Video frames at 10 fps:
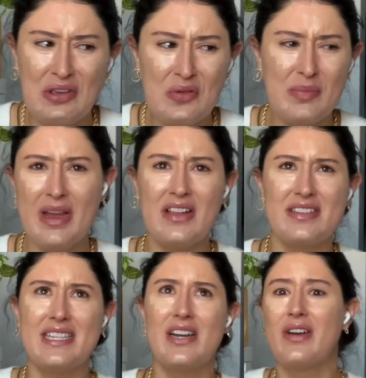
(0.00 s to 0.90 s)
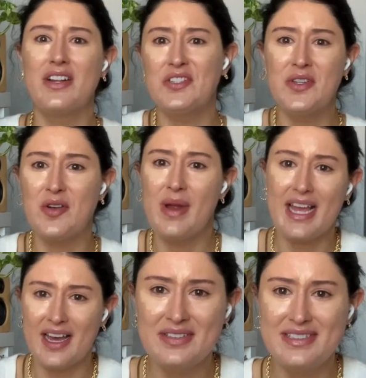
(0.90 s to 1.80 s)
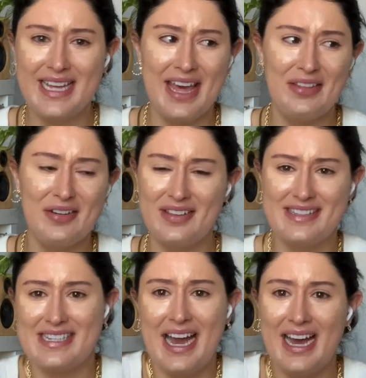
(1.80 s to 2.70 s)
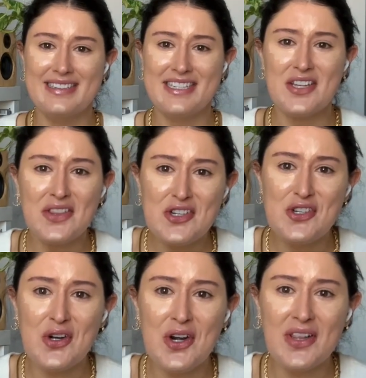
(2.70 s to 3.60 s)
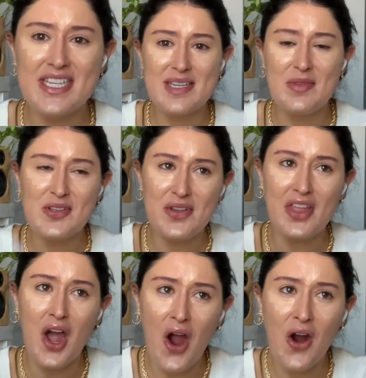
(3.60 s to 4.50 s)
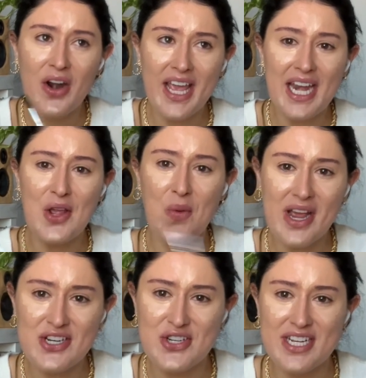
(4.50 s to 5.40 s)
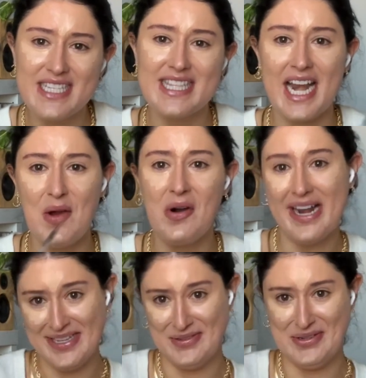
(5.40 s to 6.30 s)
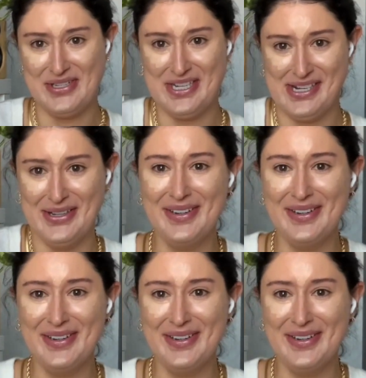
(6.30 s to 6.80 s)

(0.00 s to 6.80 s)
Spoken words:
and Bella sit around doing your makeup together. That's not the journalism. Those aren't the hard-hitting questions that I want answers to.